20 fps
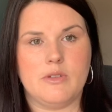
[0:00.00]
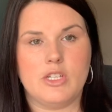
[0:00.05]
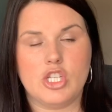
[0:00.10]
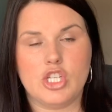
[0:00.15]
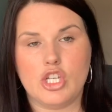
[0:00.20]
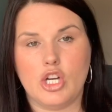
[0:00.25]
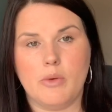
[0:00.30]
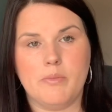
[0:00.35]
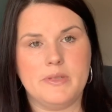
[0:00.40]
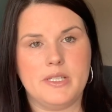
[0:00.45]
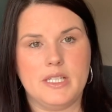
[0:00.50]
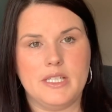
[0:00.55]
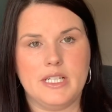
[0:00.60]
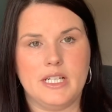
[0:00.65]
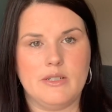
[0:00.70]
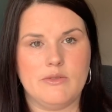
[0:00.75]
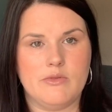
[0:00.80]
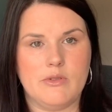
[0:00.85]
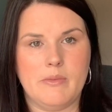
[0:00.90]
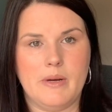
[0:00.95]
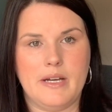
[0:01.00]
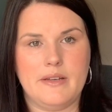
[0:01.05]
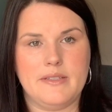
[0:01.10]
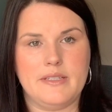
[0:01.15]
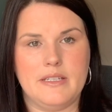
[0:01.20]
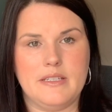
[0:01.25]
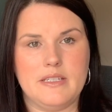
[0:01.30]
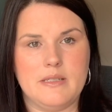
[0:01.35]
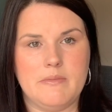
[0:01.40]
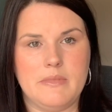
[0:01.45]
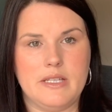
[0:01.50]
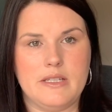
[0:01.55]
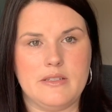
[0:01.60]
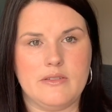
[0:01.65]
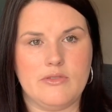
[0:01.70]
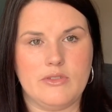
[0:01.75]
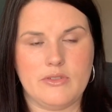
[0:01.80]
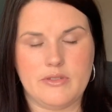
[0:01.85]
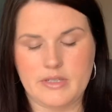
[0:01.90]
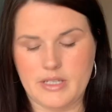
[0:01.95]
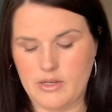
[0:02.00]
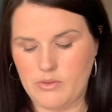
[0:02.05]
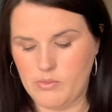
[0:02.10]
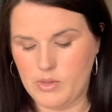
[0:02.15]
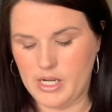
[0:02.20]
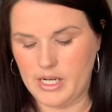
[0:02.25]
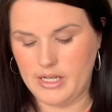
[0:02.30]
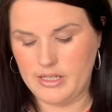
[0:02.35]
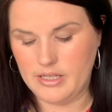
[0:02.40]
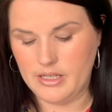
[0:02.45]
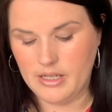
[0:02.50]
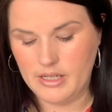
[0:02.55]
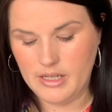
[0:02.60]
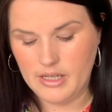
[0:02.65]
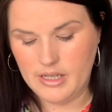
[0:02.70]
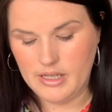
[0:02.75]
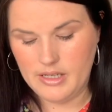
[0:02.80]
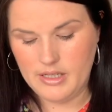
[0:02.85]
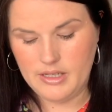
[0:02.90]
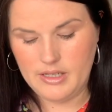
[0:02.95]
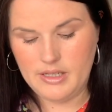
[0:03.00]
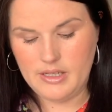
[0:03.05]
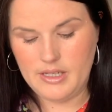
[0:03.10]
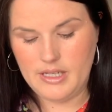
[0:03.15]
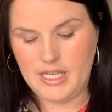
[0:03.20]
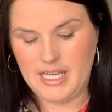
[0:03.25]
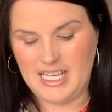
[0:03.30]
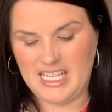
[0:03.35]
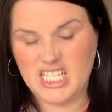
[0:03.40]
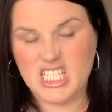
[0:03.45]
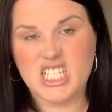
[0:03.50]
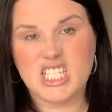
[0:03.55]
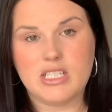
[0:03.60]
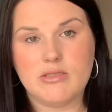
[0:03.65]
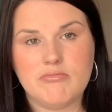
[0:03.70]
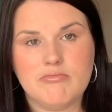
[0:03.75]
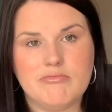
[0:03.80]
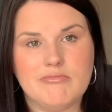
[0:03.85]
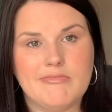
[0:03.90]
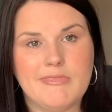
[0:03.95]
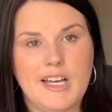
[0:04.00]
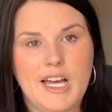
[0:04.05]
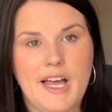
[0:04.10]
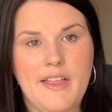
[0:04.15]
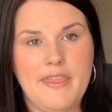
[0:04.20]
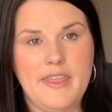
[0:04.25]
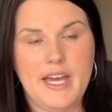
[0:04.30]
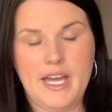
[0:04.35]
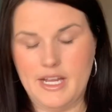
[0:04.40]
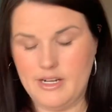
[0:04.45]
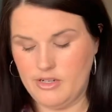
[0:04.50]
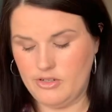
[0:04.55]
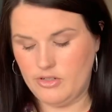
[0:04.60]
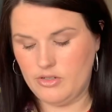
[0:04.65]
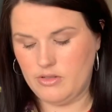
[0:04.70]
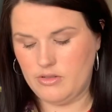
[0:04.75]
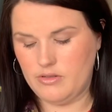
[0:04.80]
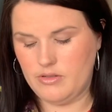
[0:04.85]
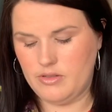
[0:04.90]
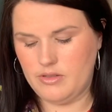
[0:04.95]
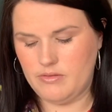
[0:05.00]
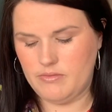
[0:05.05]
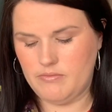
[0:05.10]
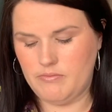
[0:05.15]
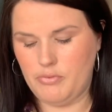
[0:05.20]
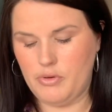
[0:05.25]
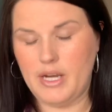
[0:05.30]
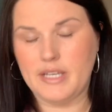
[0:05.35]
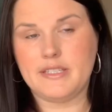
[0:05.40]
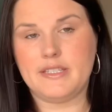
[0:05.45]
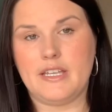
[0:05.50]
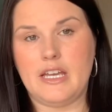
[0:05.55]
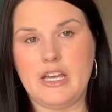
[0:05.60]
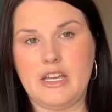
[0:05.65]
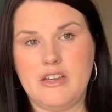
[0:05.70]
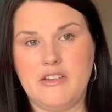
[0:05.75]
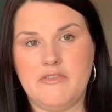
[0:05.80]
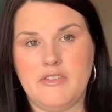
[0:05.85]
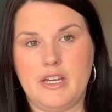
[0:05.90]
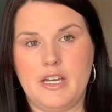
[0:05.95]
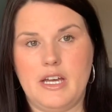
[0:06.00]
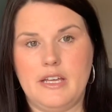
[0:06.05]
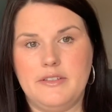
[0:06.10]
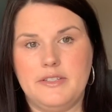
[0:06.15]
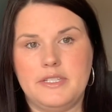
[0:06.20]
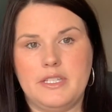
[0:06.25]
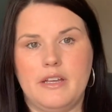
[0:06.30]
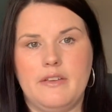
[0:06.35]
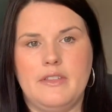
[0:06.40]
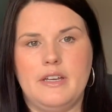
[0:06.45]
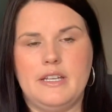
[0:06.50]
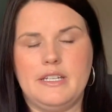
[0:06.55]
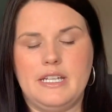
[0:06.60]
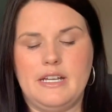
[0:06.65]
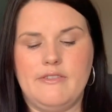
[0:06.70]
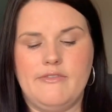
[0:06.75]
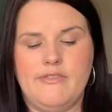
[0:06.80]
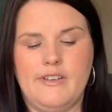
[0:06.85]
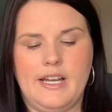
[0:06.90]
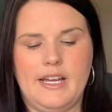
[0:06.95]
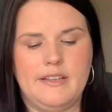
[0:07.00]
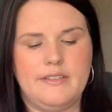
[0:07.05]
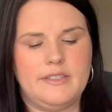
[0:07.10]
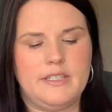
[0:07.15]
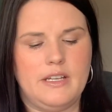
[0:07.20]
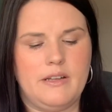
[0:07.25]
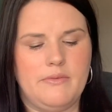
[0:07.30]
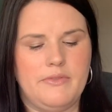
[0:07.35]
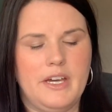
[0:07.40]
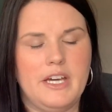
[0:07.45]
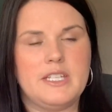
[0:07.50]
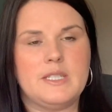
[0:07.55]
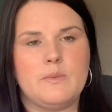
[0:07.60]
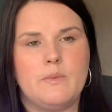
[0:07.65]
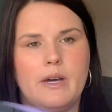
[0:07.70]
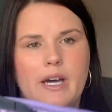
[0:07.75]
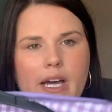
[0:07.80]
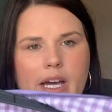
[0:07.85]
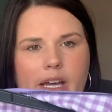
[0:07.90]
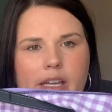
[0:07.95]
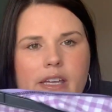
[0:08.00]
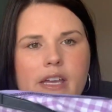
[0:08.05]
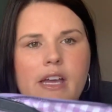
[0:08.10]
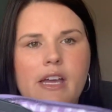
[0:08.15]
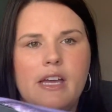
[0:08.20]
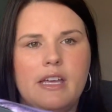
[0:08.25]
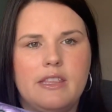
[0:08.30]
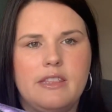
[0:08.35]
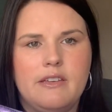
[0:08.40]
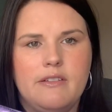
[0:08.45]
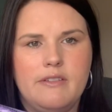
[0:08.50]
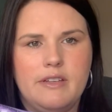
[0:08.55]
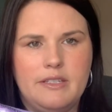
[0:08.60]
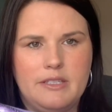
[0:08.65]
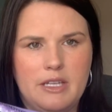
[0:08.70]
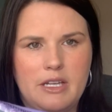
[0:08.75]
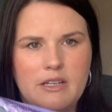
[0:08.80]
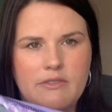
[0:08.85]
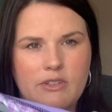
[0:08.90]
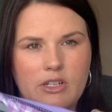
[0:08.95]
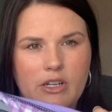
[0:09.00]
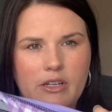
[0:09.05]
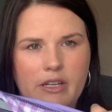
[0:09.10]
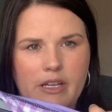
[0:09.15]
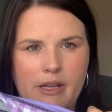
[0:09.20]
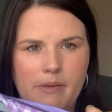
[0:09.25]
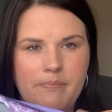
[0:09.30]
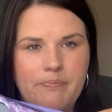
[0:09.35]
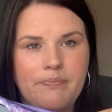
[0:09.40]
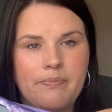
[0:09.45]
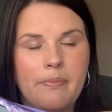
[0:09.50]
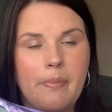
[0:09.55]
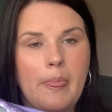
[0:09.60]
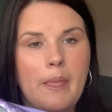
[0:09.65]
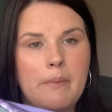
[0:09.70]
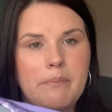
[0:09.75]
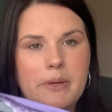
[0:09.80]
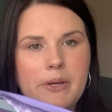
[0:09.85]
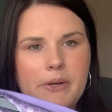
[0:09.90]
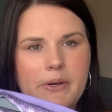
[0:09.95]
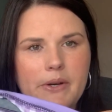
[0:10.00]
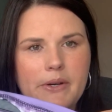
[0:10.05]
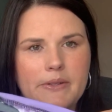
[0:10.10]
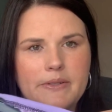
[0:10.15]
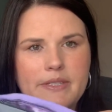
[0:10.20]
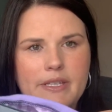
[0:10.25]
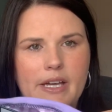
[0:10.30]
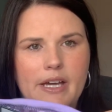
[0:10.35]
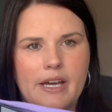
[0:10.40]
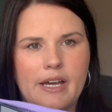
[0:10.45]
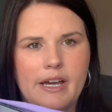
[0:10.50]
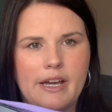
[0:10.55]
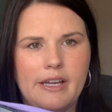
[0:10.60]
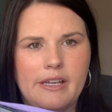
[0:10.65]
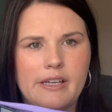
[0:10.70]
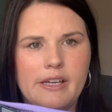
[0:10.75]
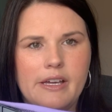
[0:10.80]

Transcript: chopped it down to about 1 centimetre or so wide-ish, and then pressed that over and sewed that down flat. So that's why there is overlocking, because I